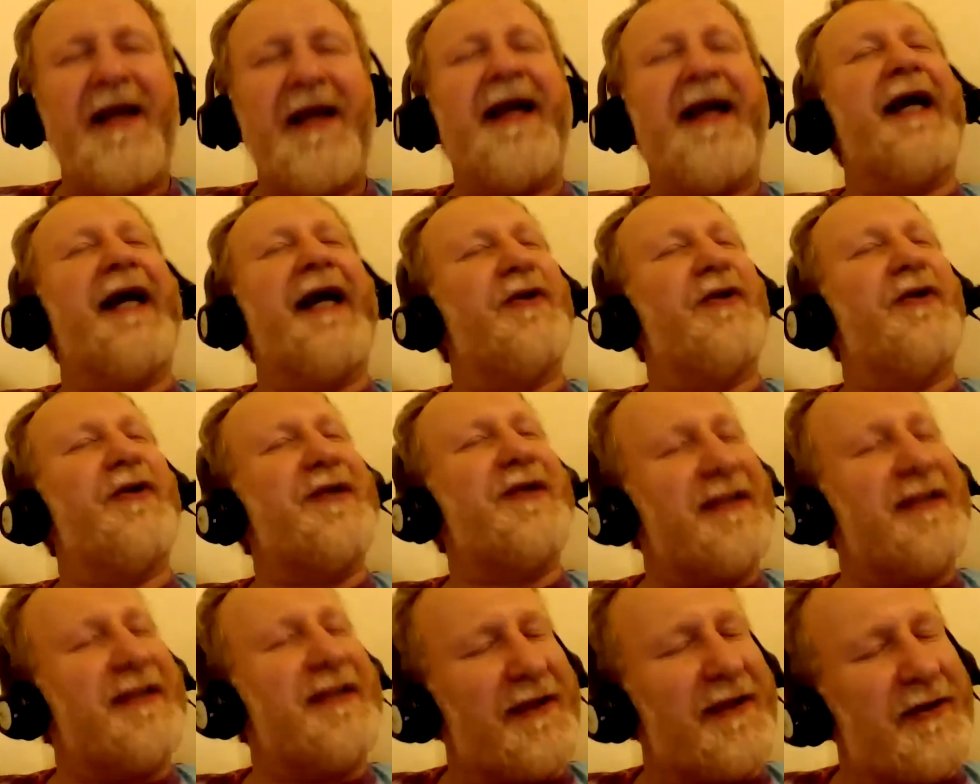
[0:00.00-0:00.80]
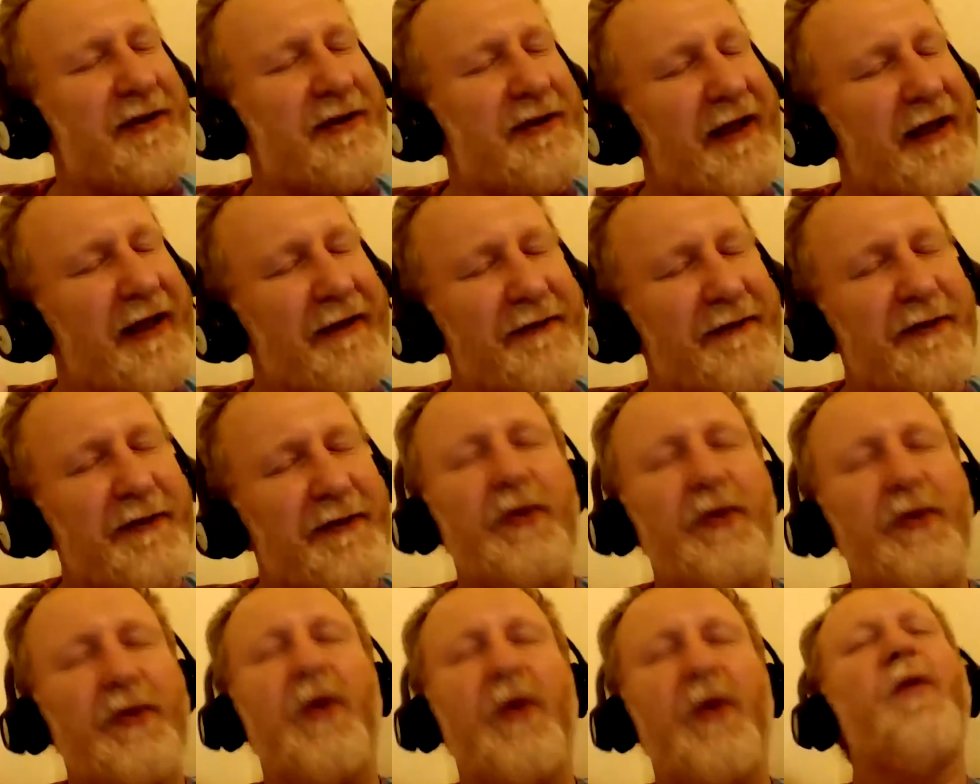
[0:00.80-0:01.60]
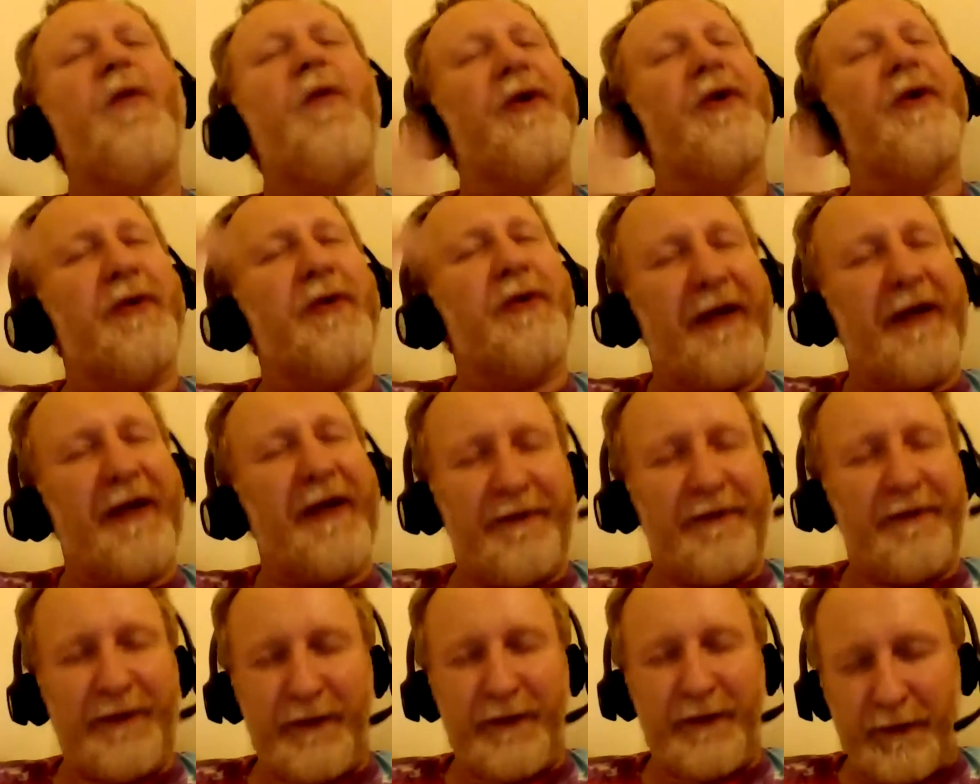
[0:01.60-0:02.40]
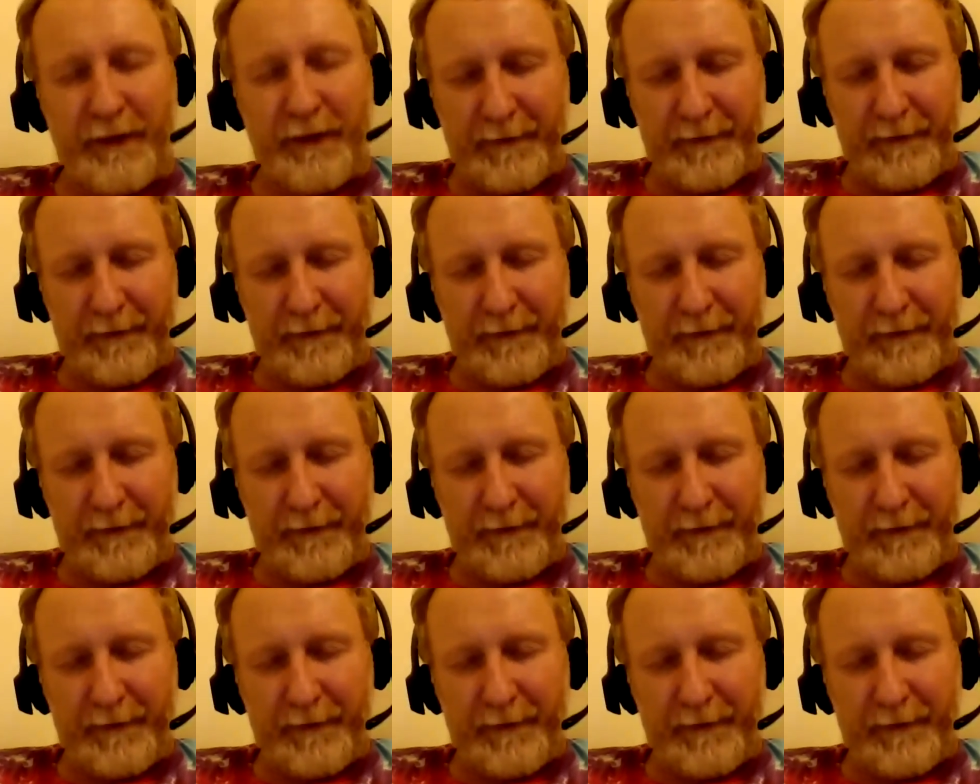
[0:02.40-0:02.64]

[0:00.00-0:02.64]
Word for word: and you still have to do what you have to do.